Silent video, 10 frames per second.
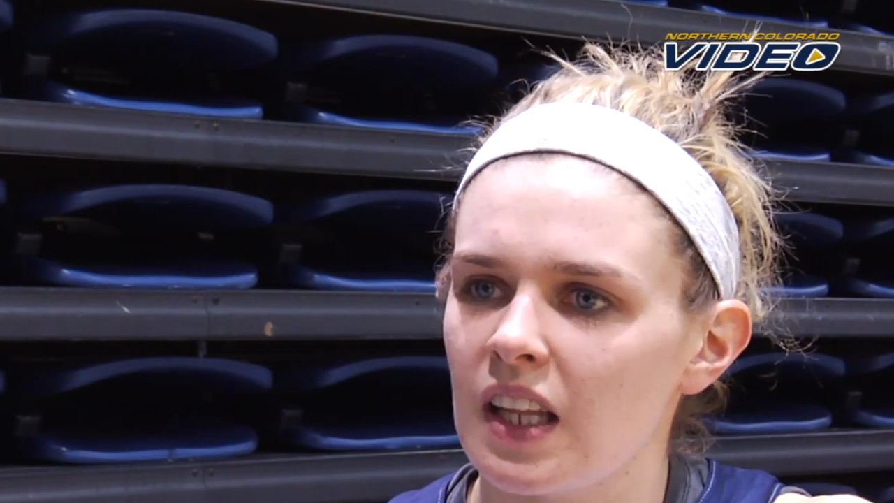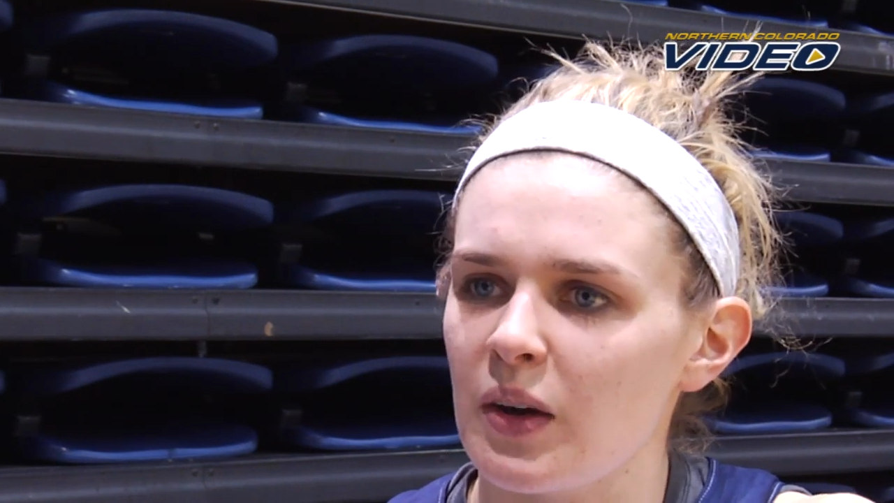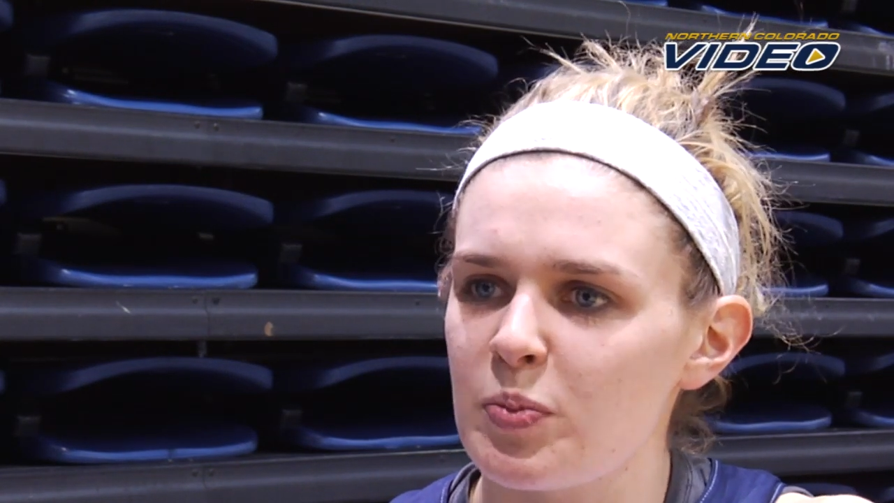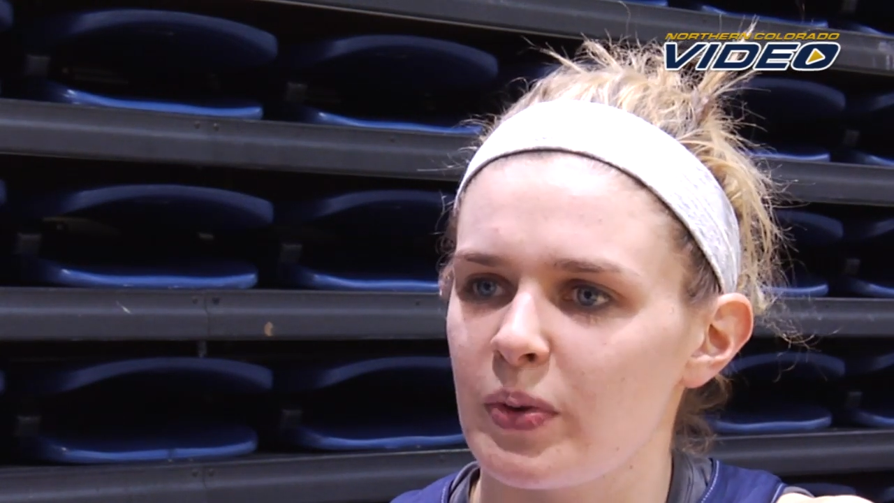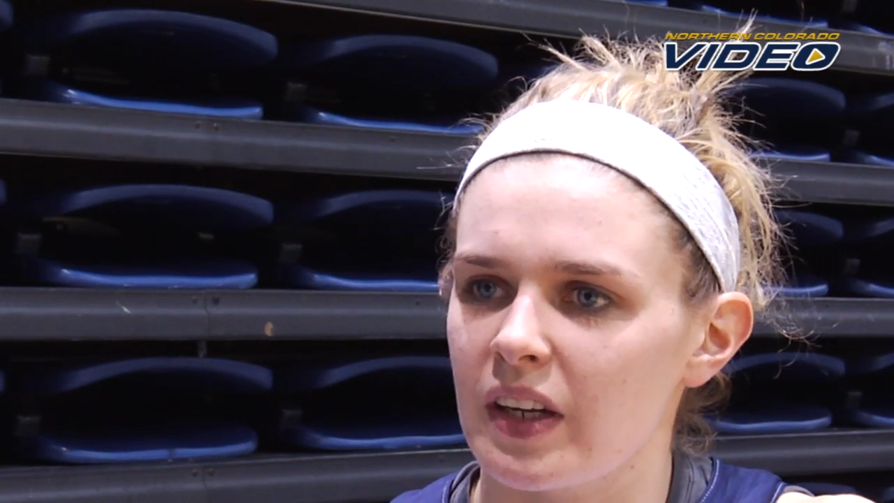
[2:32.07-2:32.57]
That
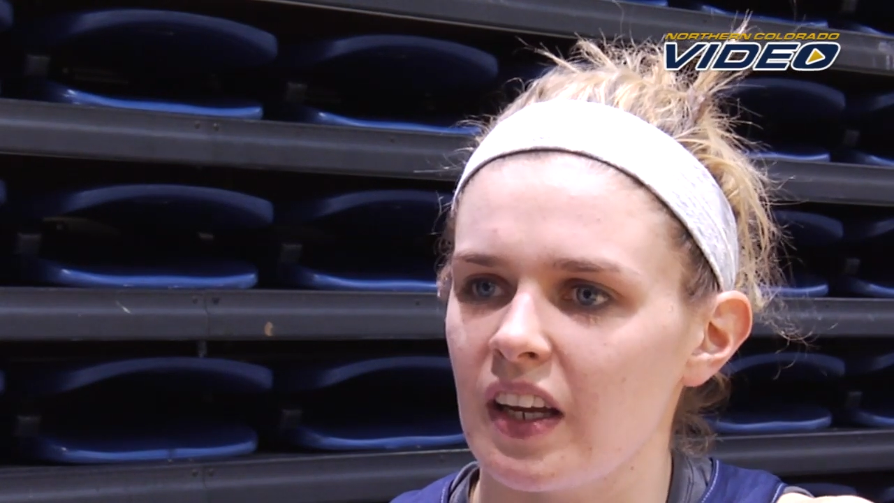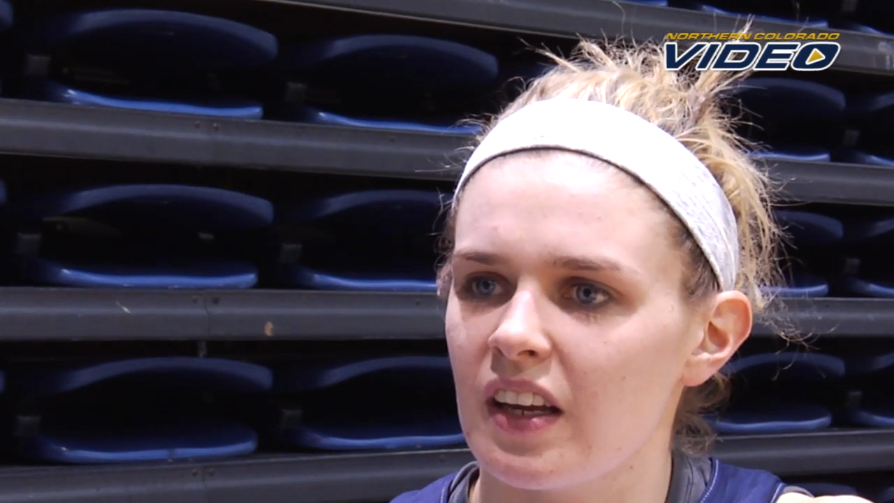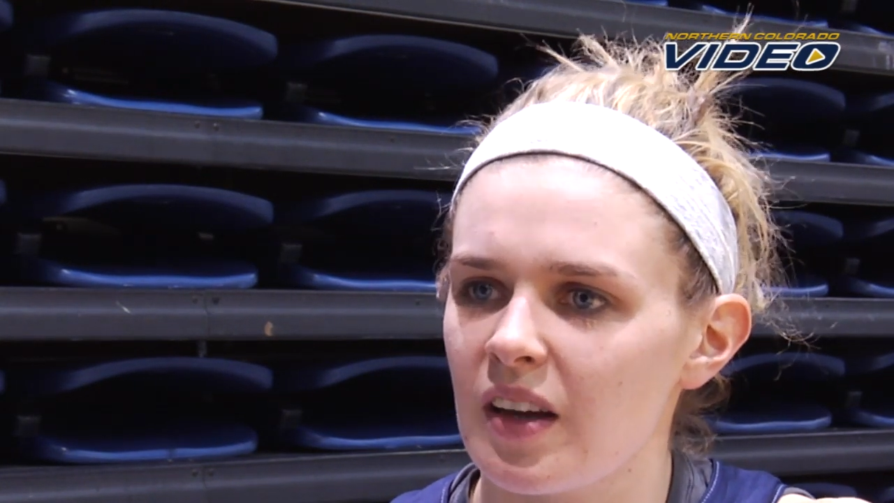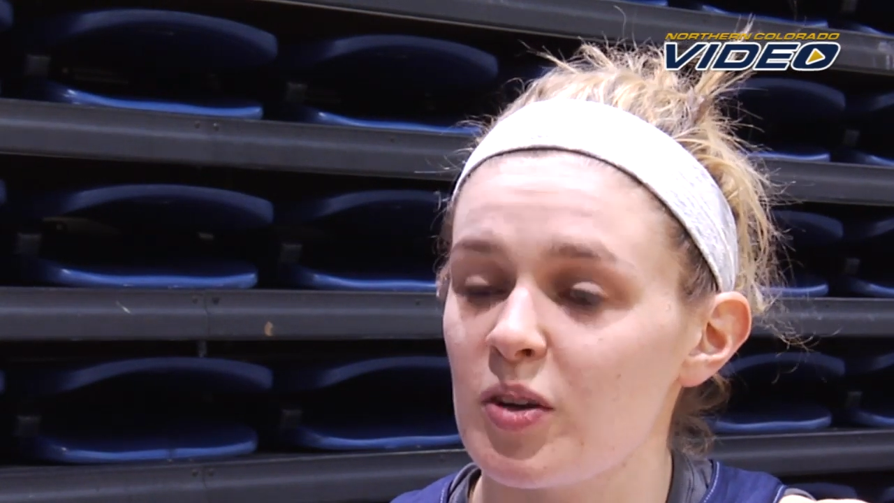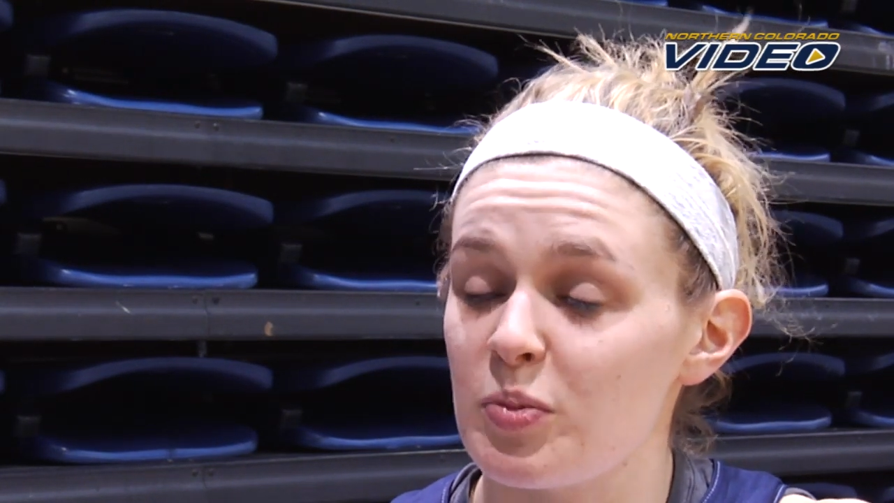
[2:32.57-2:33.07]
was pretty.
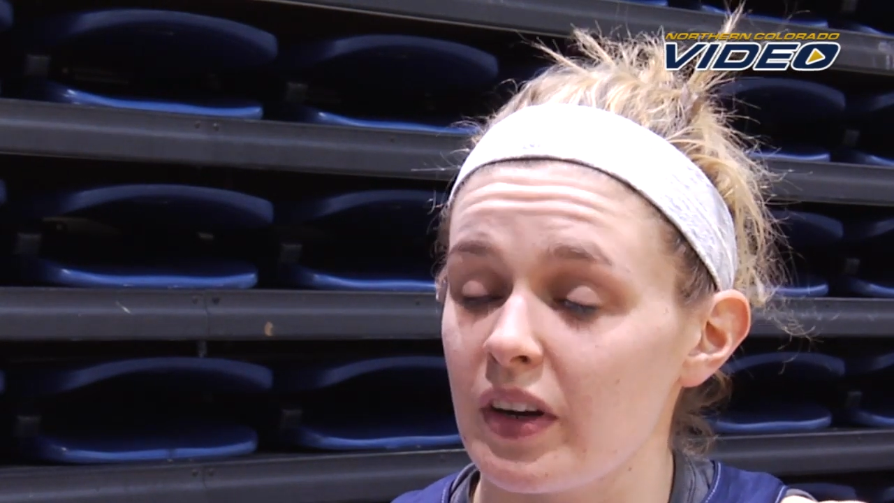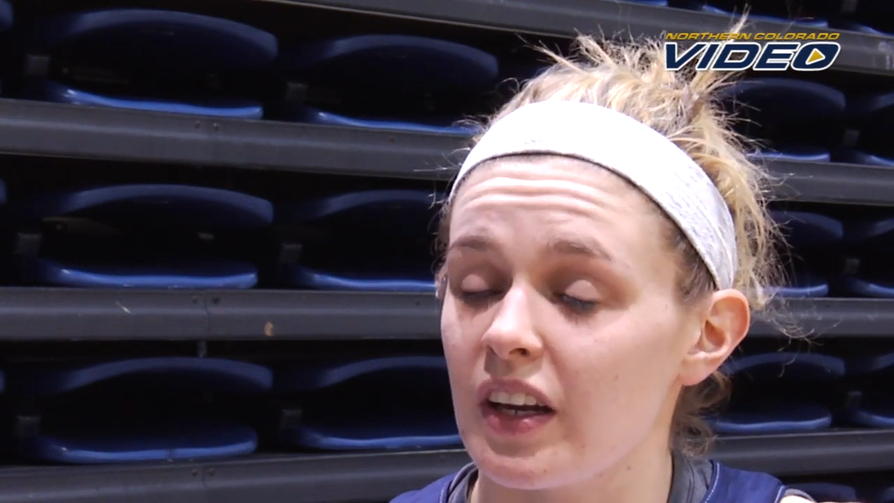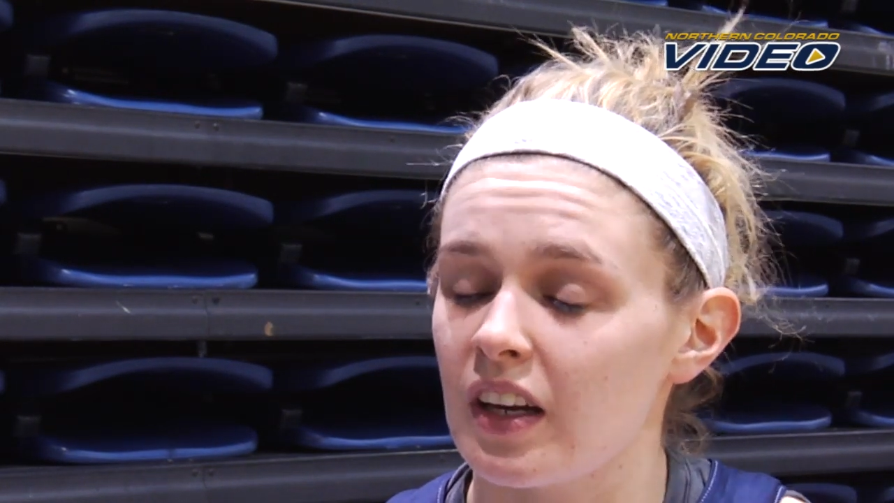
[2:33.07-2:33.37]
That was pretty good.